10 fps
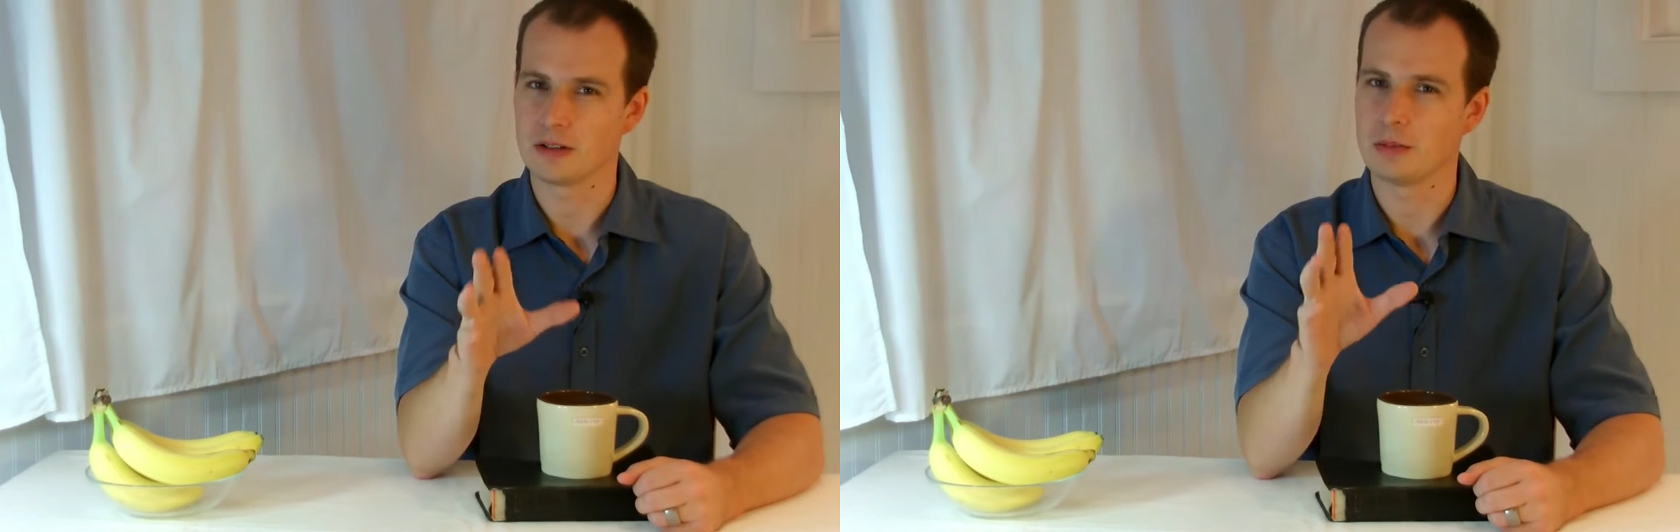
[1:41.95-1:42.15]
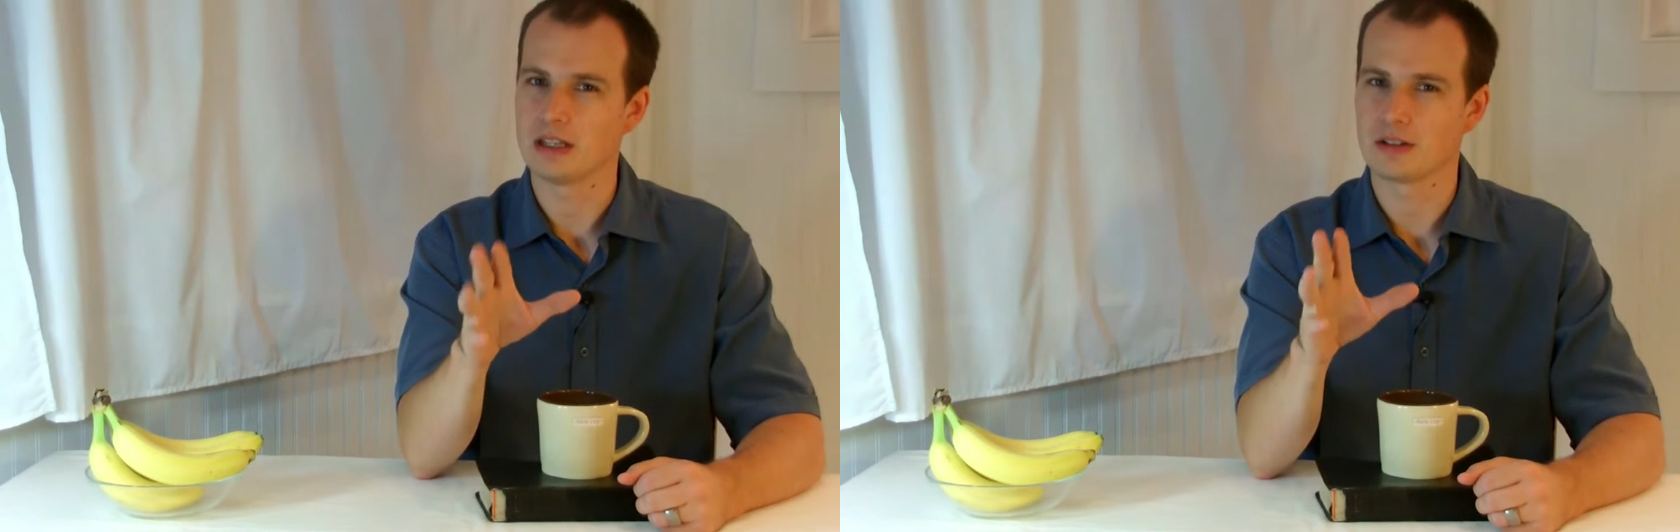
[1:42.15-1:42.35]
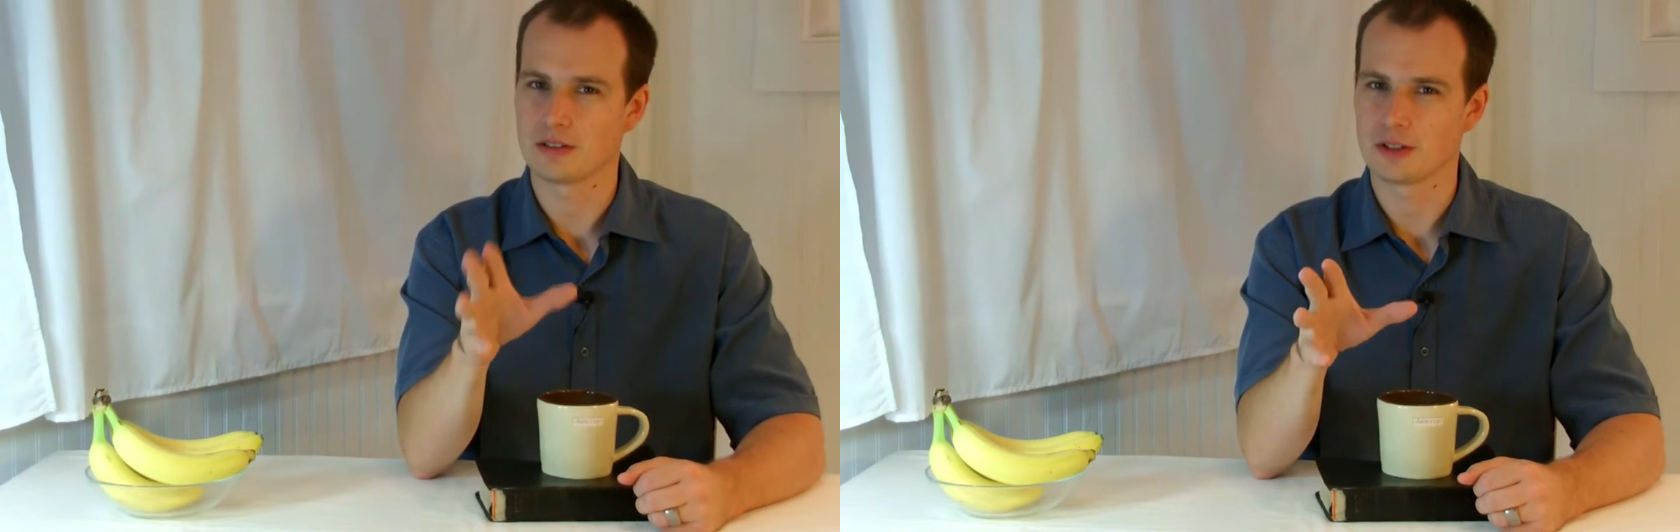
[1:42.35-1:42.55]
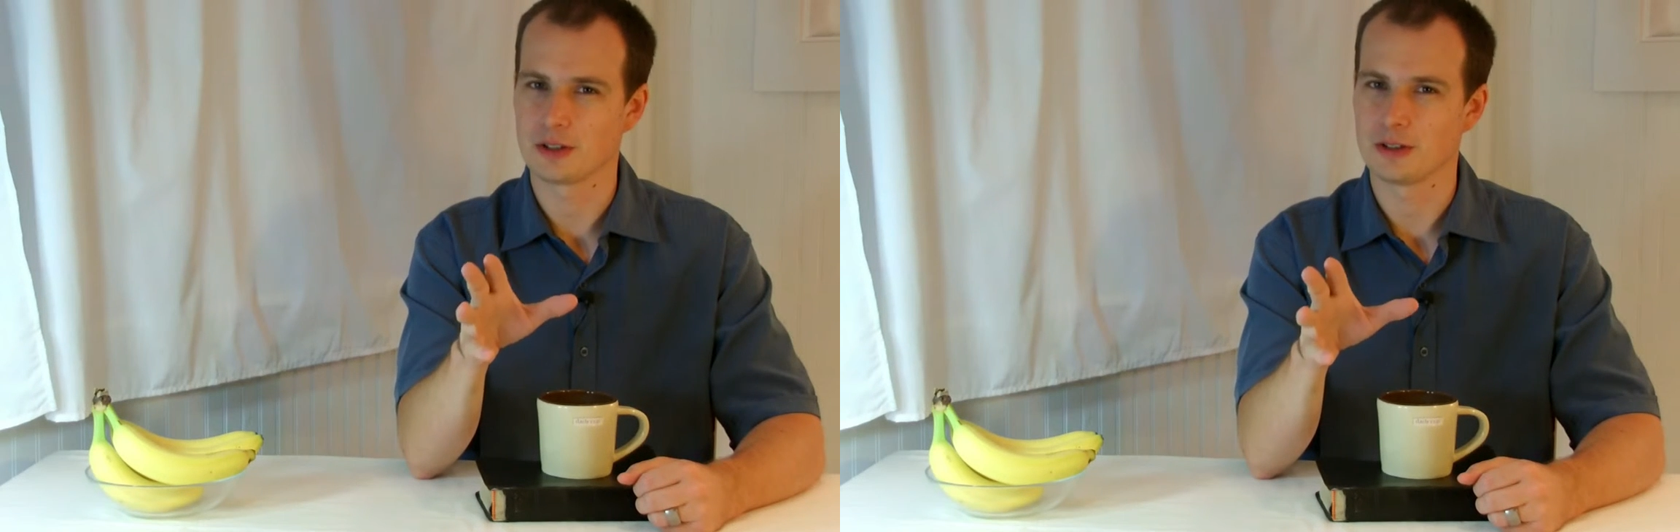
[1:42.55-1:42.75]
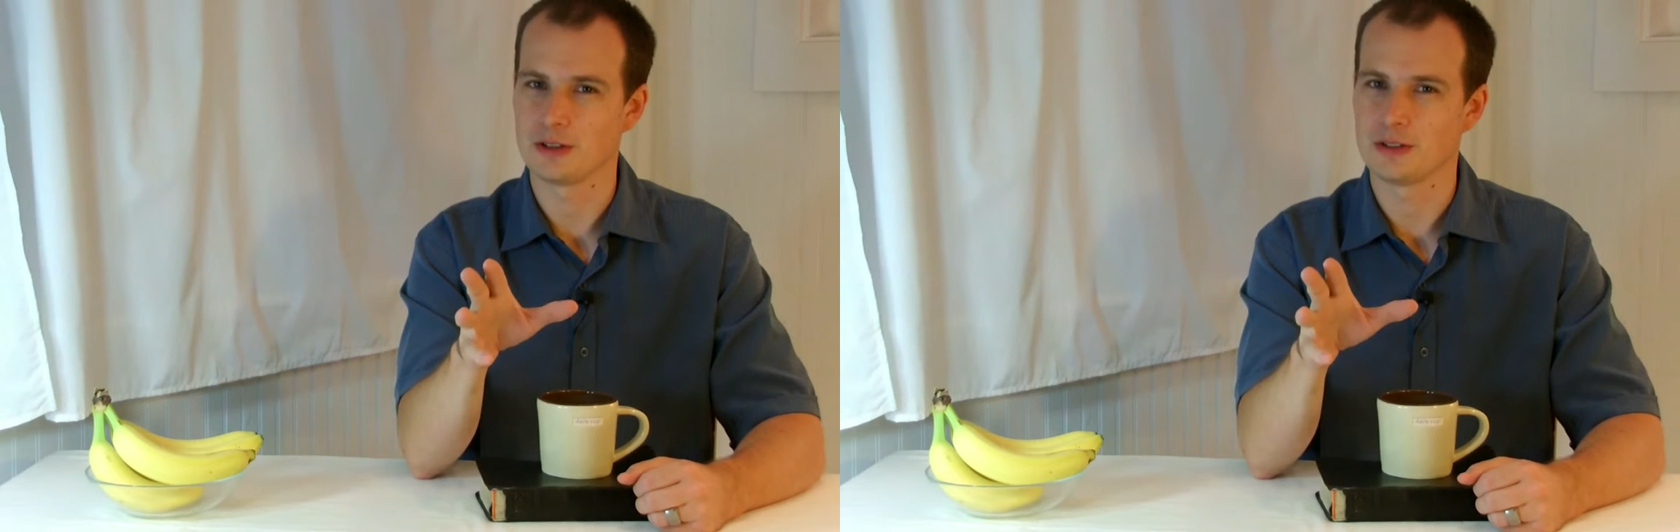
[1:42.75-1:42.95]
the Peter of
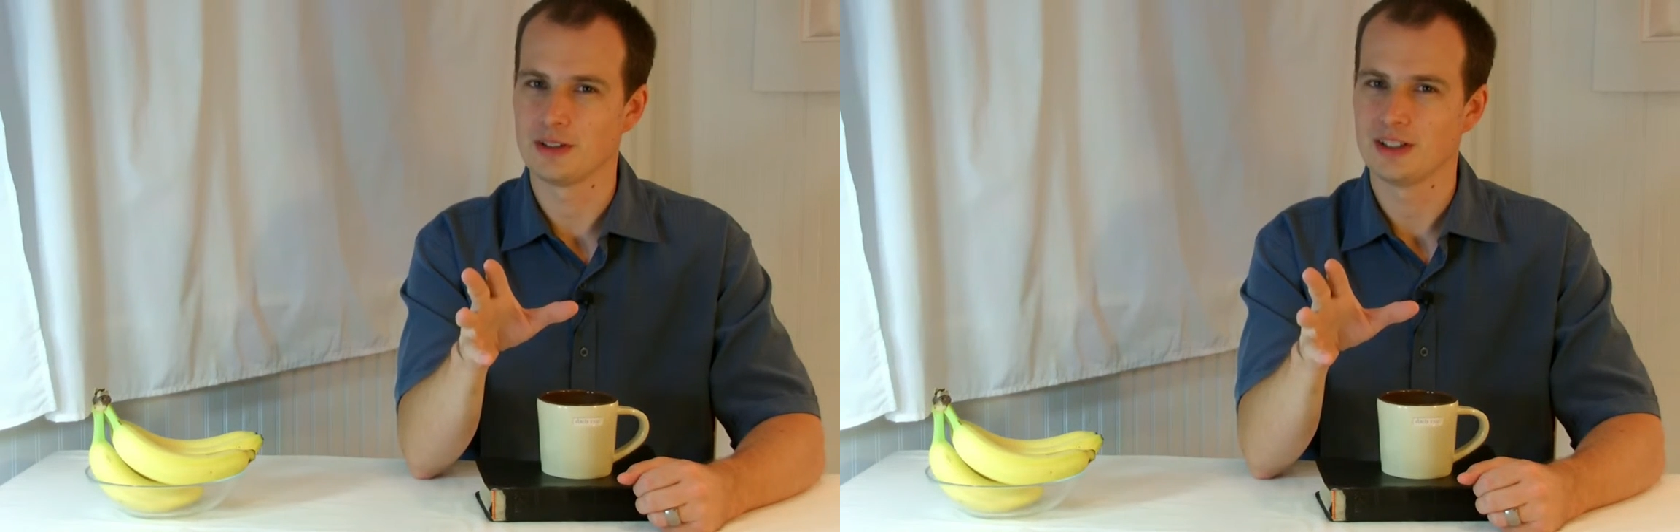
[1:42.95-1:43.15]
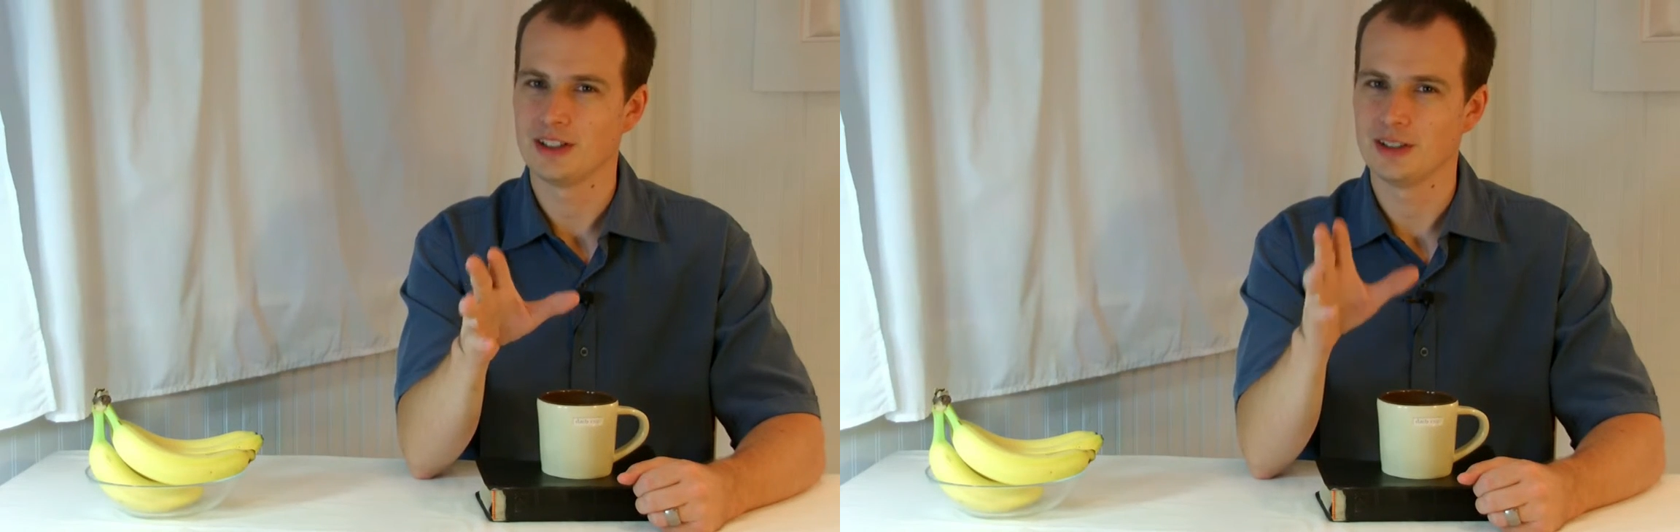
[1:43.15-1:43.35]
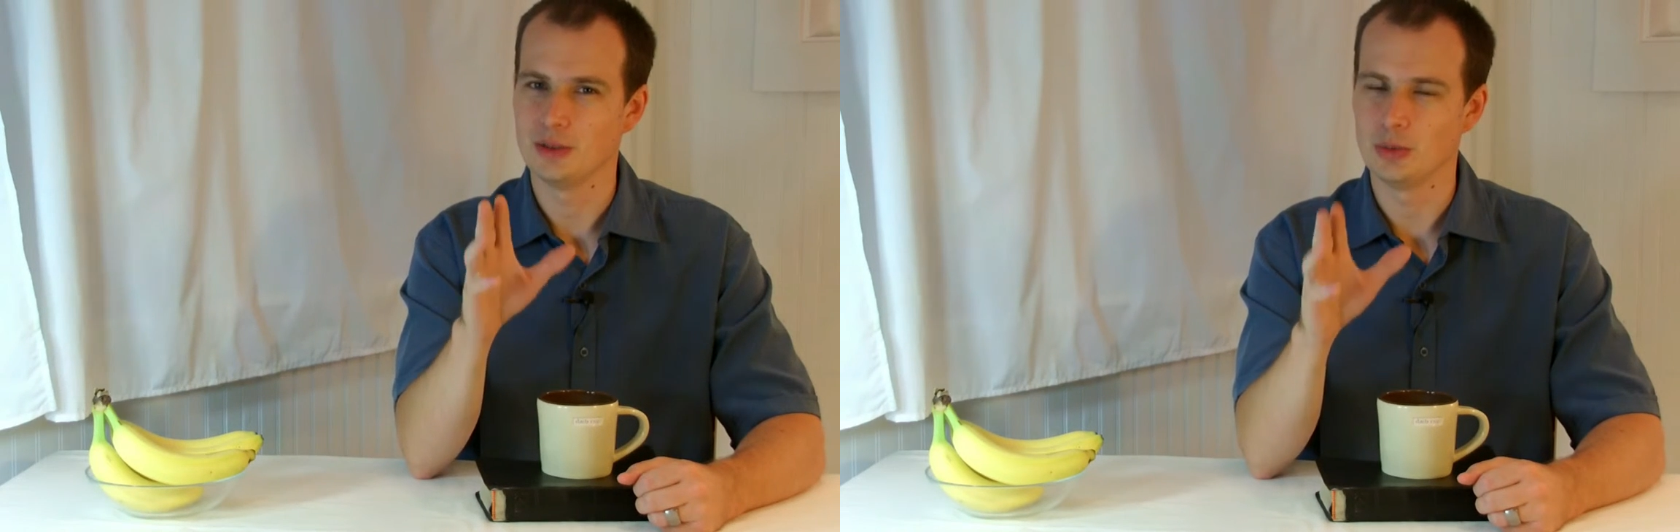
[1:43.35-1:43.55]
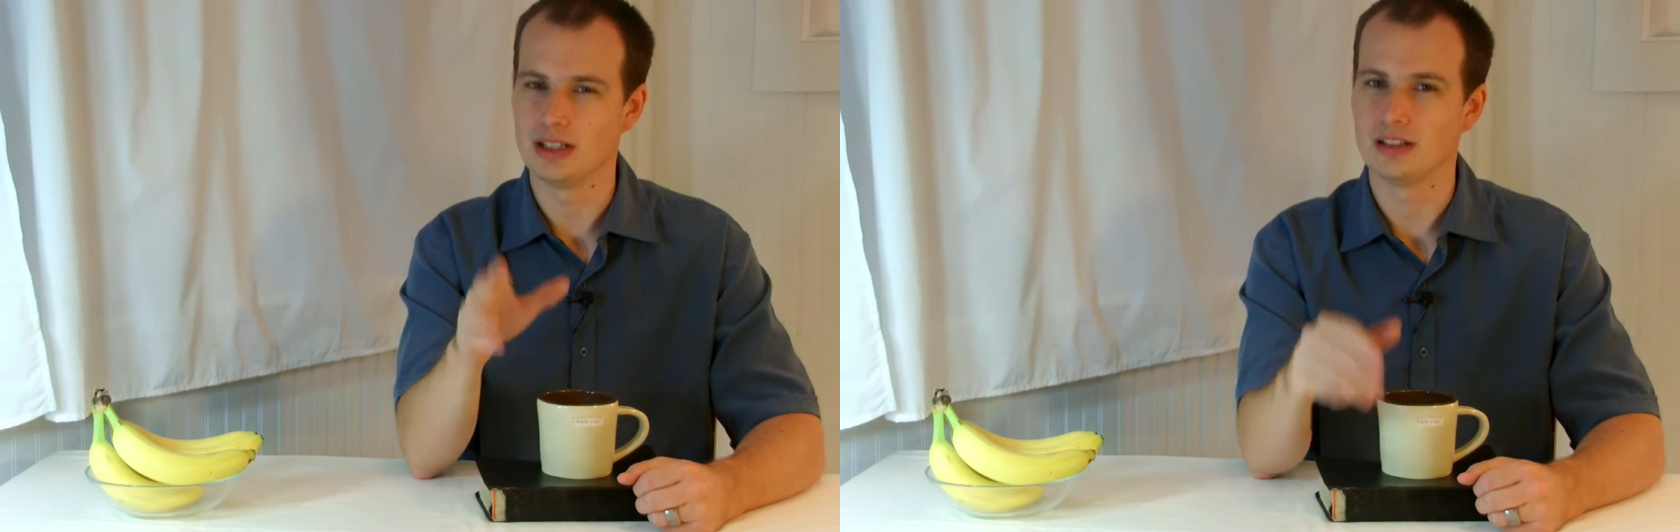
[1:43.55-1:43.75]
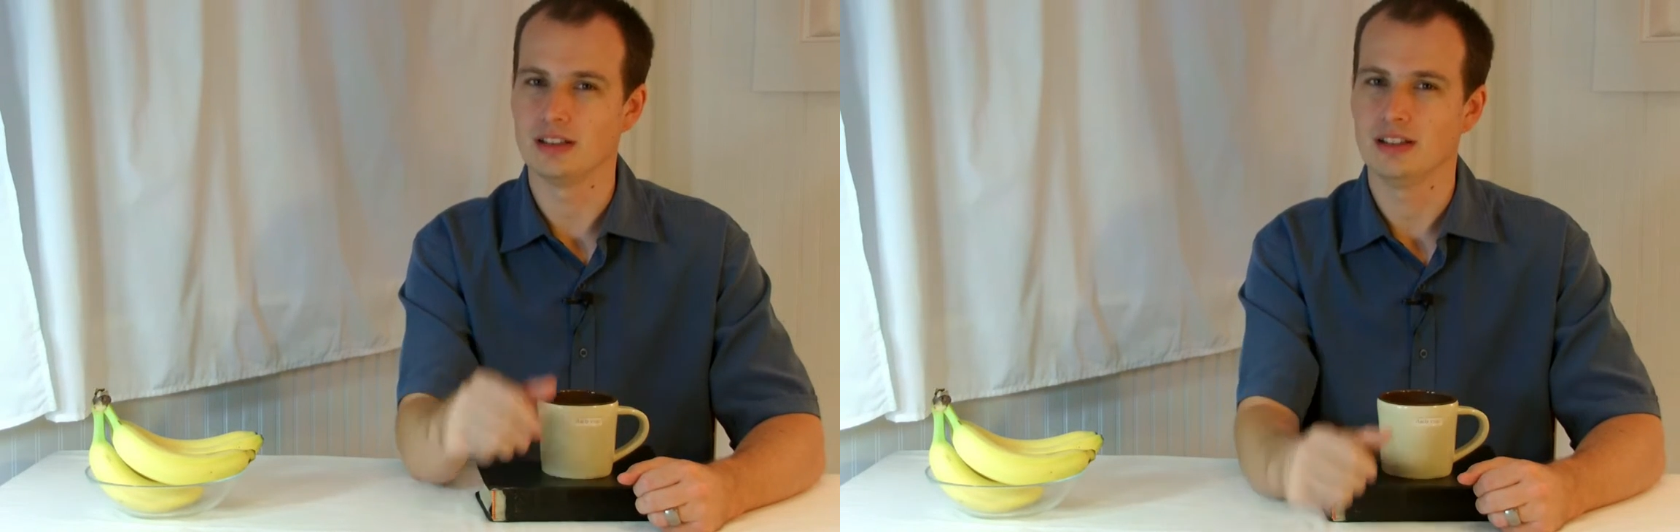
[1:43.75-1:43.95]
courage, who
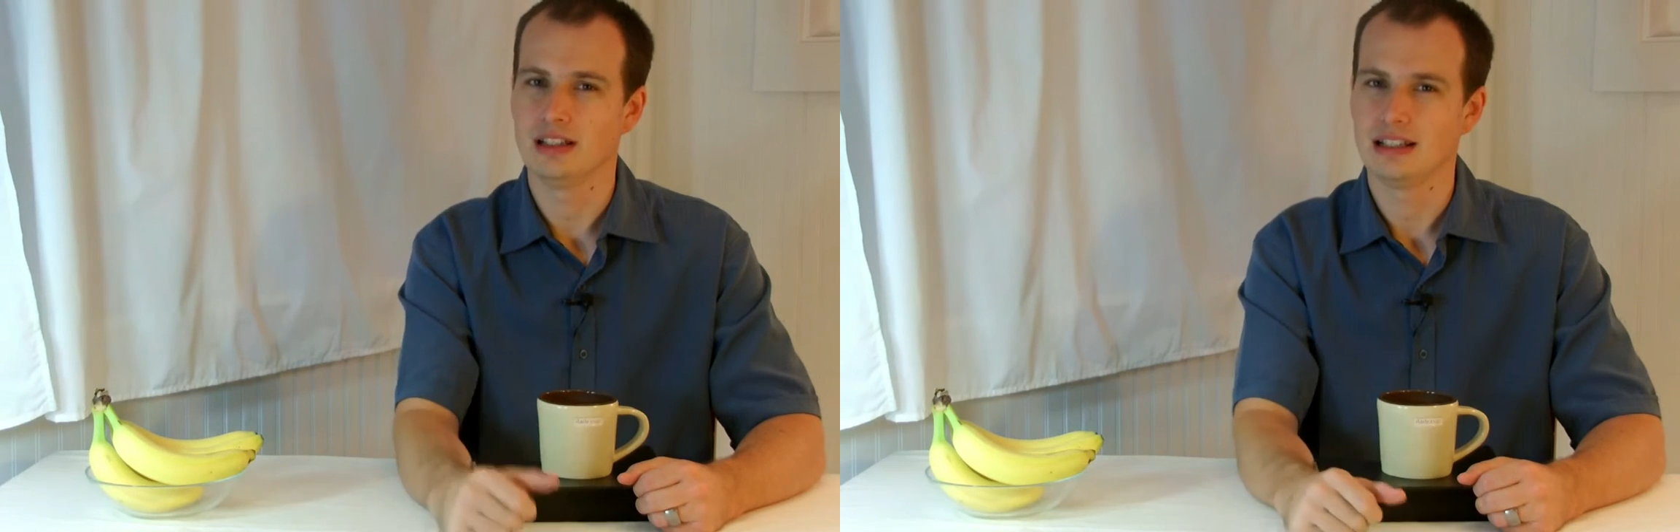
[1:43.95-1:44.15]
will,